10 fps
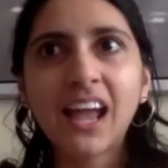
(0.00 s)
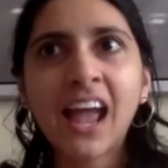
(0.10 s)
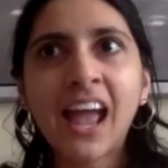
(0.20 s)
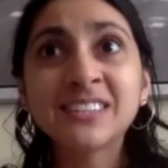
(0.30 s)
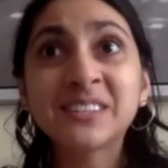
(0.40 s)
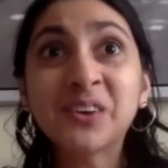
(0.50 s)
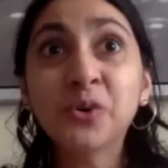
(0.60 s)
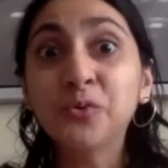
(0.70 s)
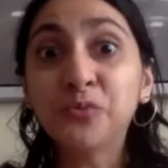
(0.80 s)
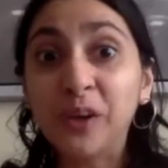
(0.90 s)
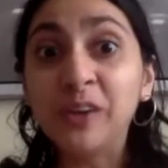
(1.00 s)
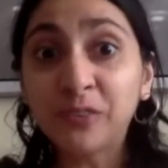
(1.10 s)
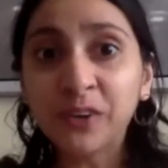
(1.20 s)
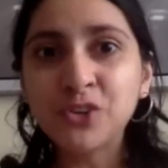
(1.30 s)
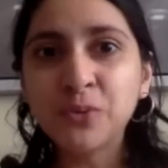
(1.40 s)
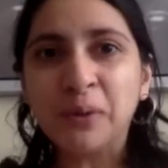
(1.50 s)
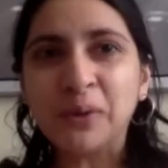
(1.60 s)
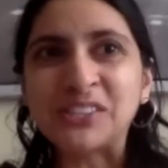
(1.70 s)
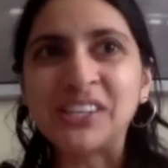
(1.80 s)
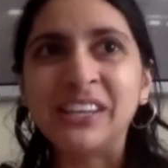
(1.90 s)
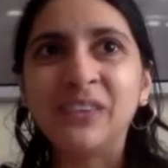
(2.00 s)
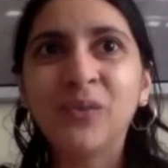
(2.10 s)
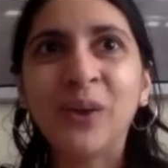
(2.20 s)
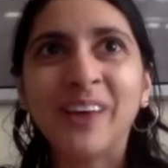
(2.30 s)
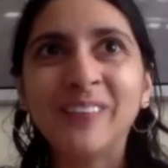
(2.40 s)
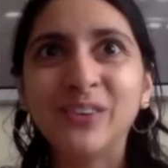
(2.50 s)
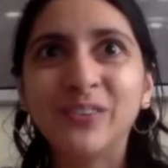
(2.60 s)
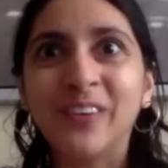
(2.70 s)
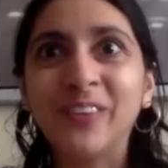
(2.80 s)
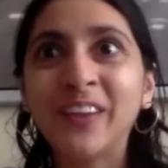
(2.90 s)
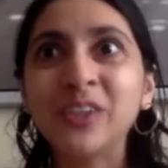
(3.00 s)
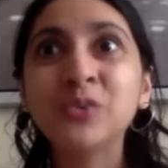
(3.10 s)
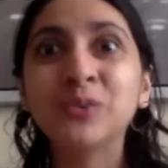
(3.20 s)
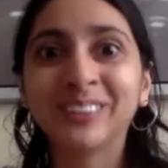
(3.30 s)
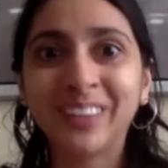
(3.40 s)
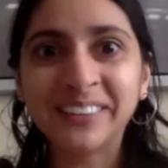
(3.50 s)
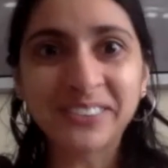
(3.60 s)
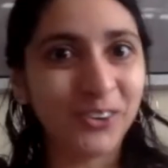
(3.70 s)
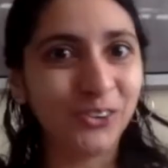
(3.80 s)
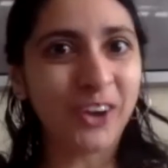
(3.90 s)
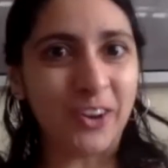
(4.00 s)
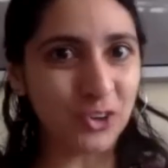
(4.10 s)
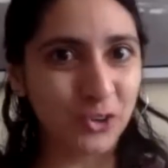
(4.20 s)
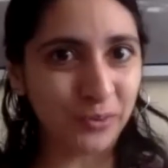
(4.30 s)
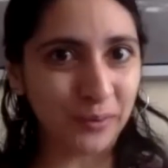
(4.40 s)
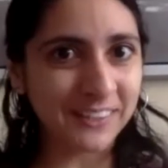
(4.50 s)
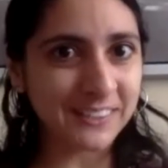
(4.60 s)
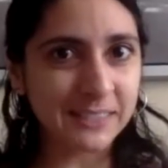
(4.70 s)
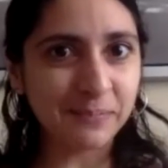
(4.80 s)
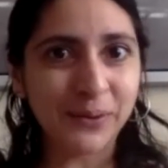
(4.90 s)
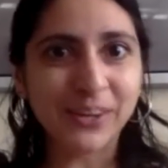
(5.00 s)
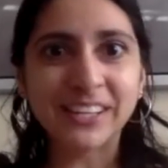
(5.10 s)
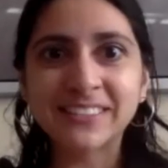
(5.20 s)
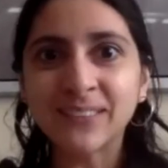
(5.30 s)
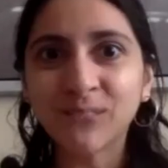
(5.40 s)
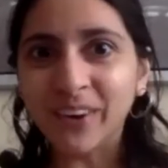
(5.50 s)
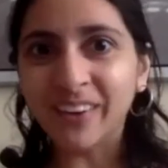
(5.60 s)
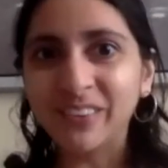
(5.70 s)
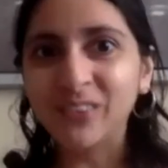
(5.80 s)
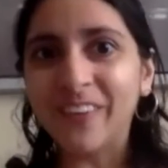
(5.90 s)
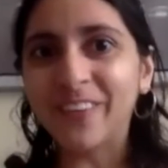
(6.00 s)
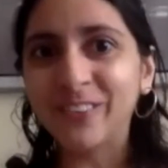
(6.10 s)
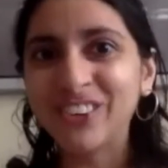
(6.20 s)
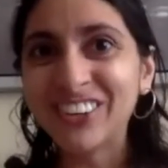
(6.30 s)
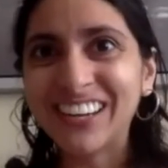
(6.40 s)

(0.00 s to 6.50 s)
And so for you personally, what have you found that you would like to hold on to from this experience, and what have you found